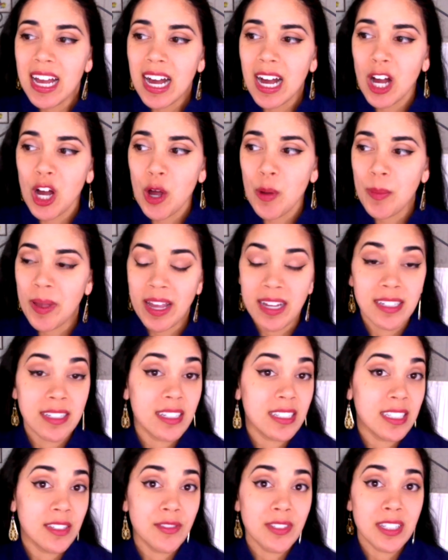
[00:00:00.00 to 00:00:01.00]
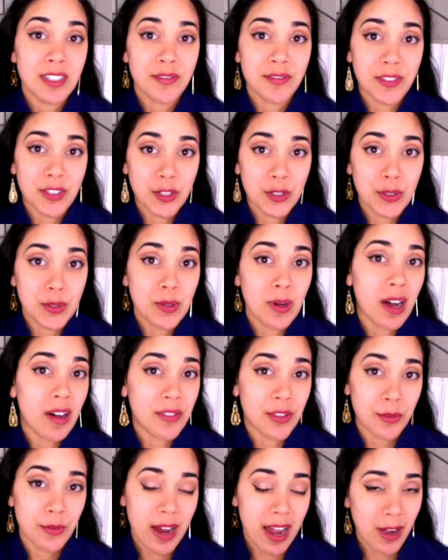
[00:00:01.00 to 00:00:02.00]
and even a few
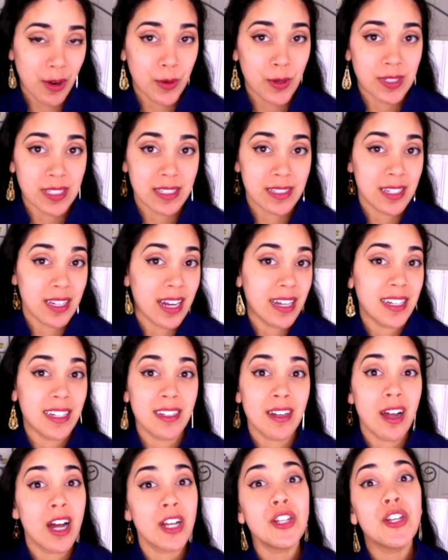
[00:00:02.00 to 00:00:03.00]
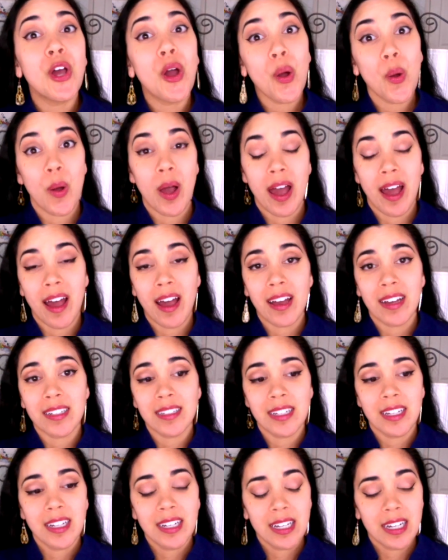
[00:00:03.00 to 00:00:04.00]
off-the-rack corsets that I did not know
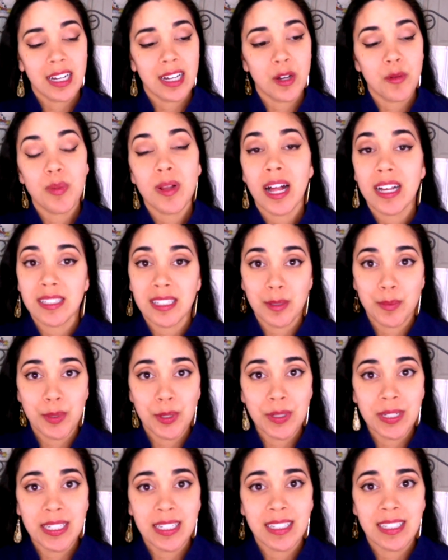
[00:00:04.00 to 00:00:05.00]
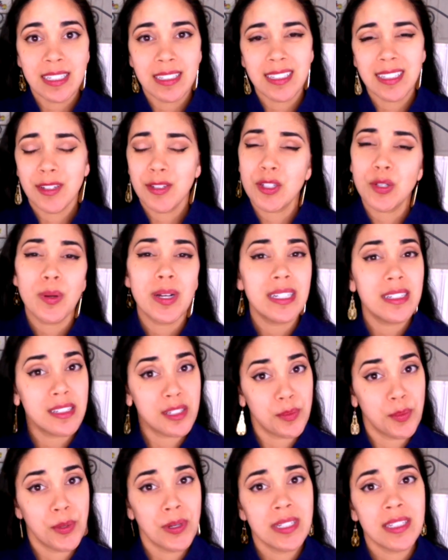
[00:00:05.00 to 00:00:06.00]
had plastic boning in it, and I was quite
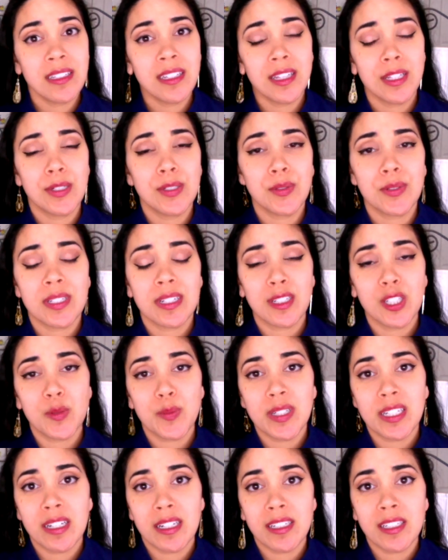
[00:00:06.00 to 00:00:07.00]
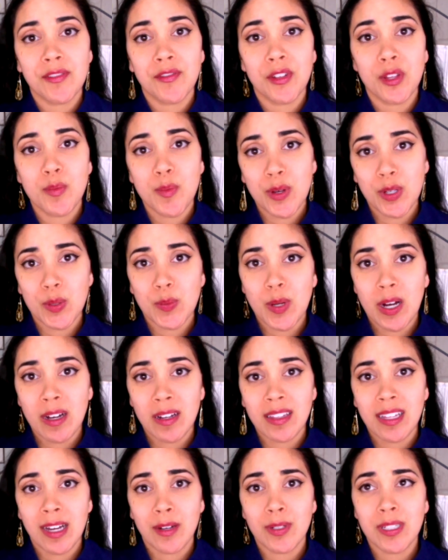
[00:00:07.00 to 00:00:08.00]
disappointed in those results because for the most
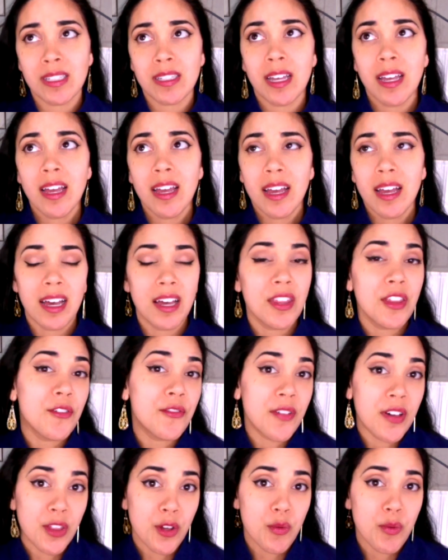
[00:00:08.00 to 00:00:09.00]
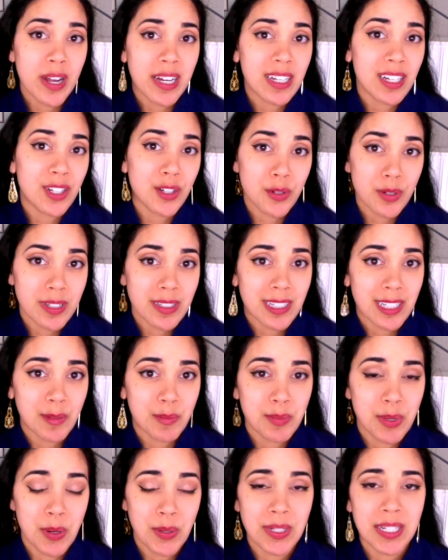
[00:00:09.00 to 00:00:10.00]
part that was the featherweight acrylic
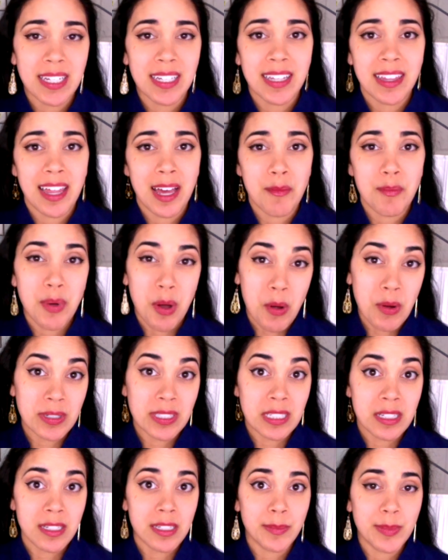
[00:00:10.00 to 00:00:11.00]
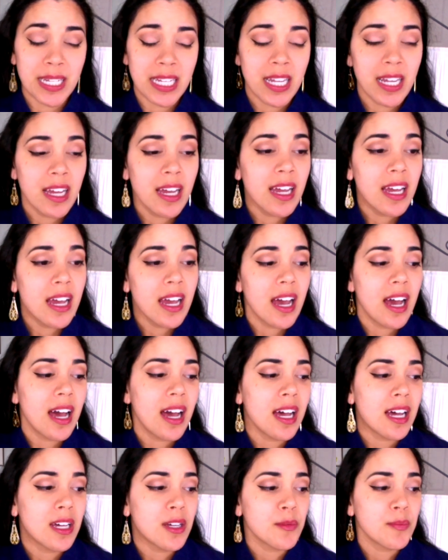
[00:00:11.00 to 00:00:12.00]
boning that poked into me.
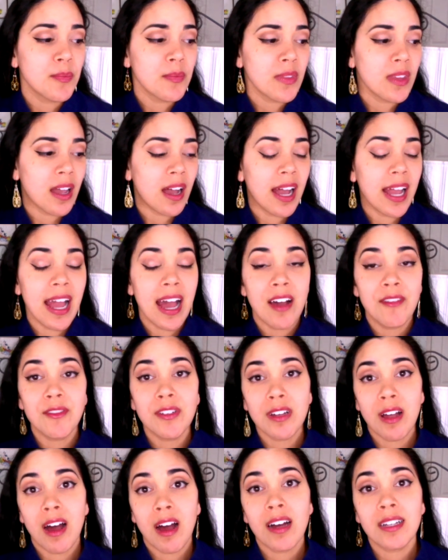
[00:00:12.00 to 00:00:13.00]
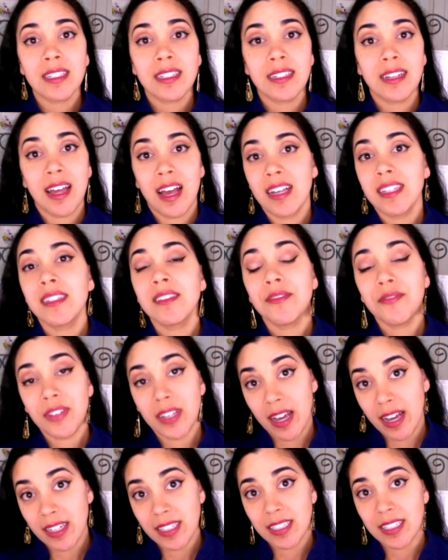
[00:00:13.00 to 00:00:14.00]
I have not, as of
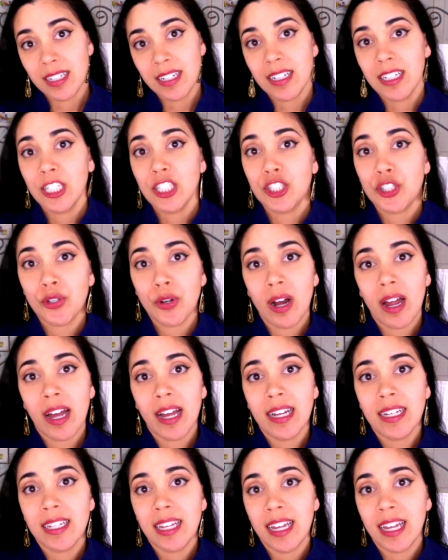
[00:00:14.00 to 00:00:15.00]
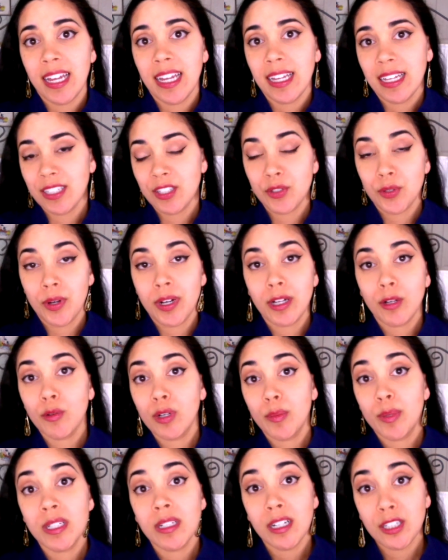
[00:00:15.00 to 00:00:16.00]
yet, tried a historical
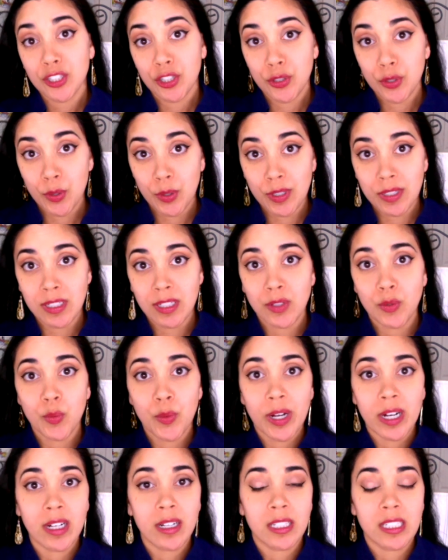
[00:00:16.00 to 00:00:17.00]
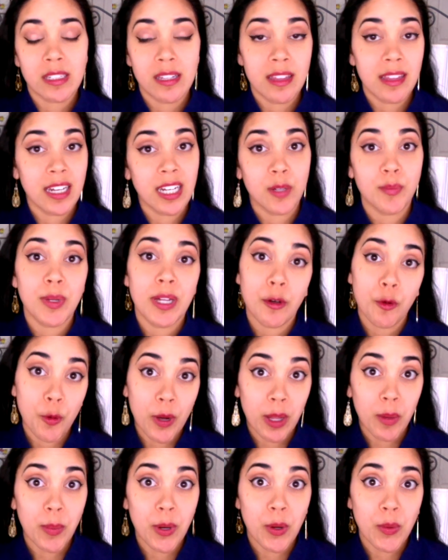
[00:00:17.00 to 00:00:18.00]
reproduction corset where synthetic
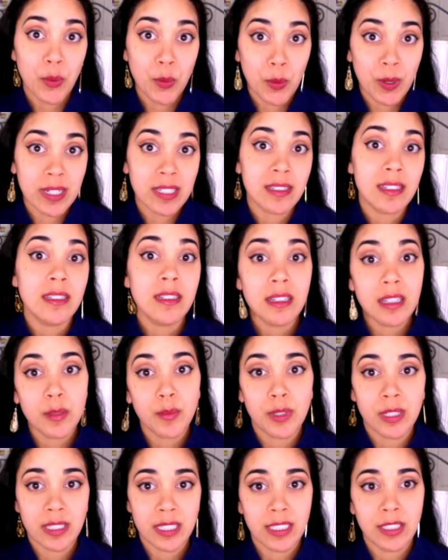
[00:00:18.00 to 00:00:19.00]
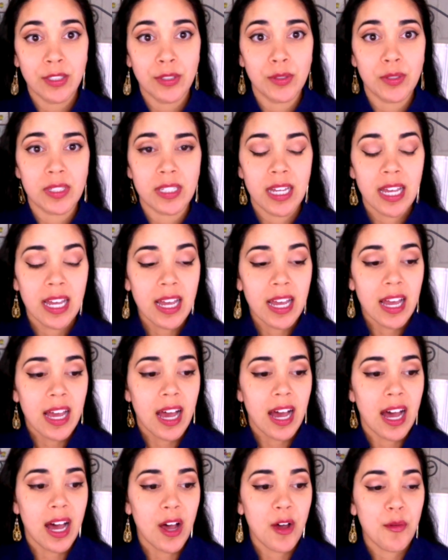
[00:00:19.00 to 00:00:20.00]
whalebone was deliberately used.
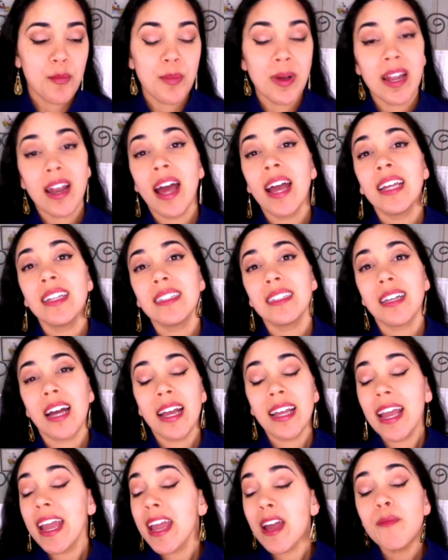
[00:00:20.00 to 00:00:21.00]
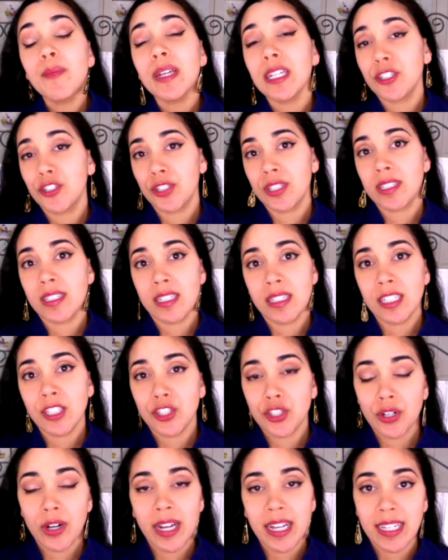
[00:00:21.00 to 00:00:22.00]
But I am interested in
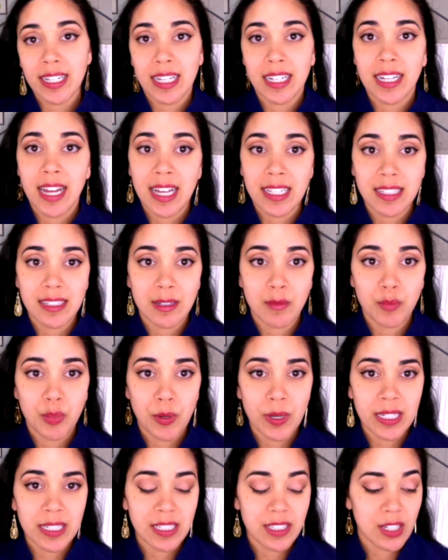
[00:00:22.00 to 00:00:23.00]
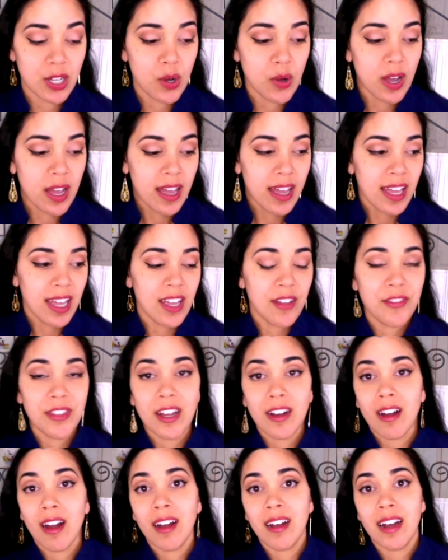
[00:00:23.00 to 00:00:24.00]
trying it at some point. So if
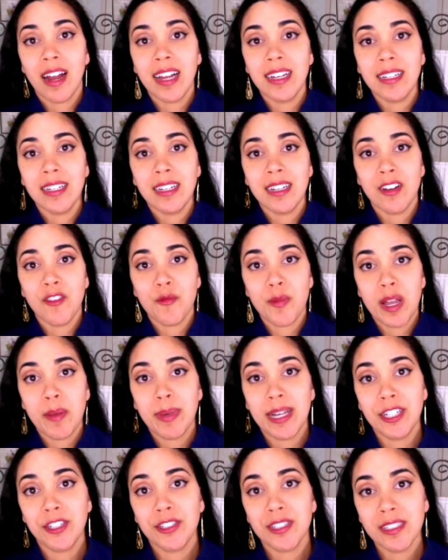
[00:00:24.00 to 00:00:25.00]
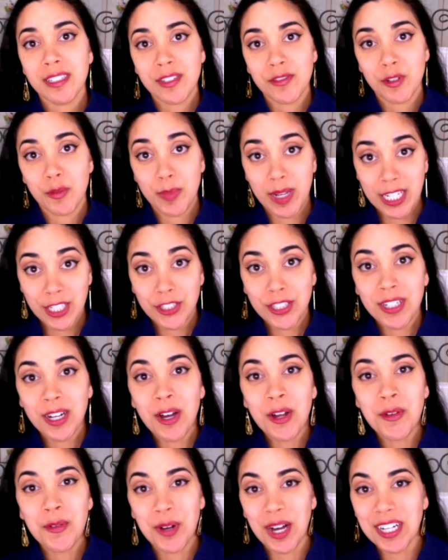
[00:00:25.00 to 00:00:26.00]
there are any of my patrons from
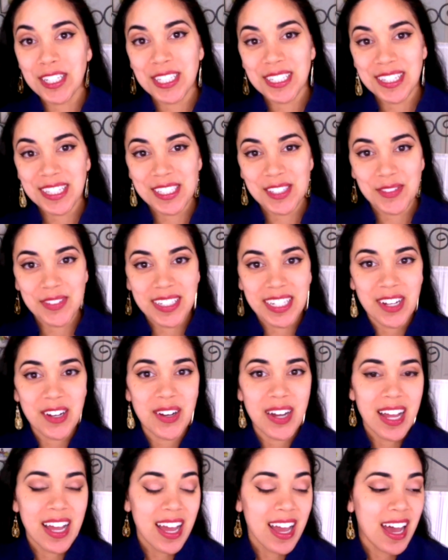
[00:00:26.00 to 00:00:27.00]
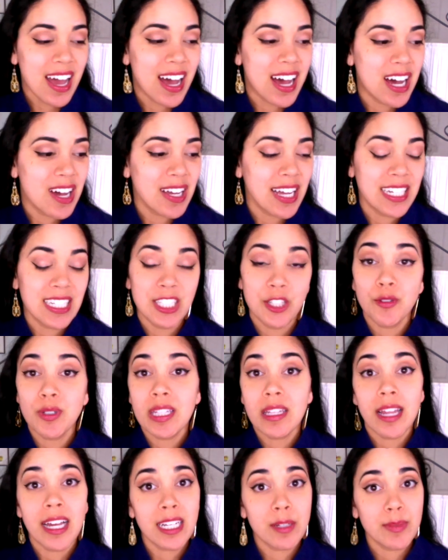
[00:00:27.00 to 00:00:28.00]
Patreon watching this video, and you
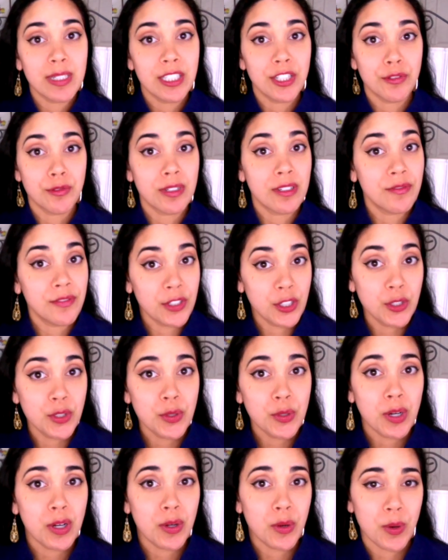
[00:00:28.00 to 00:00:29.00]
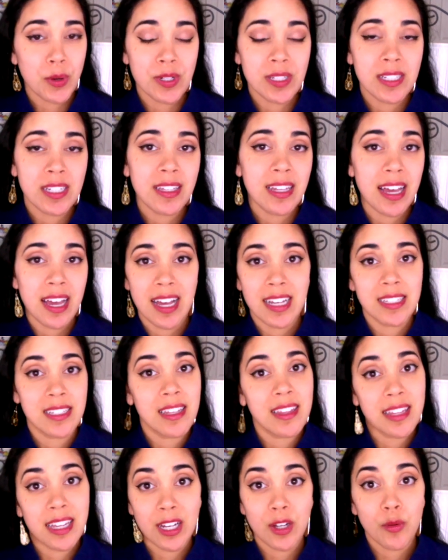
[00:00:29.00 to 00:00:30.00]
would like me to review a corset that has
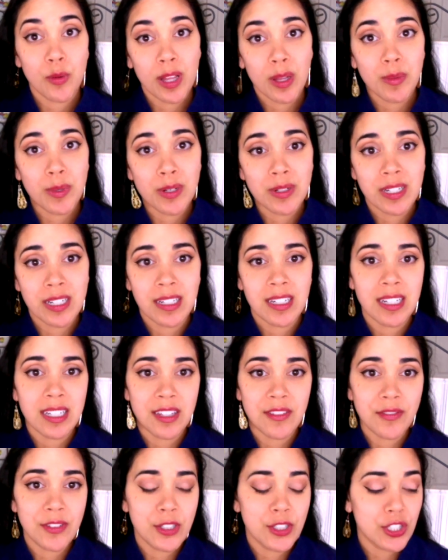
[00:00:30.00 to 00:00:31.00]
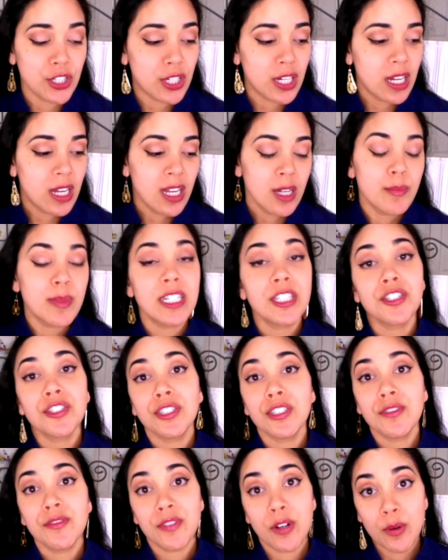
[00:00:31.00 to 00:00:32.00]
synthetic whalebone in it in the future, make sure
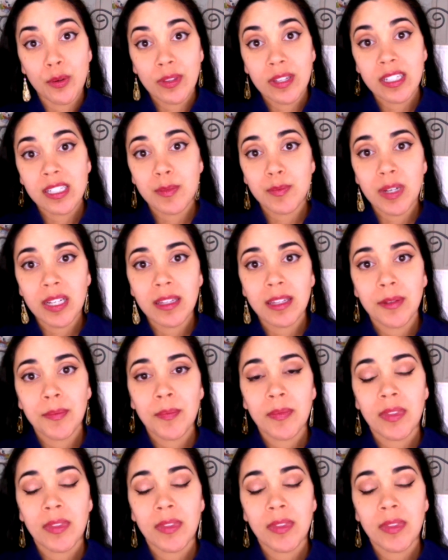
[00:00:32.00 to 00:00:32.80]
you vote this month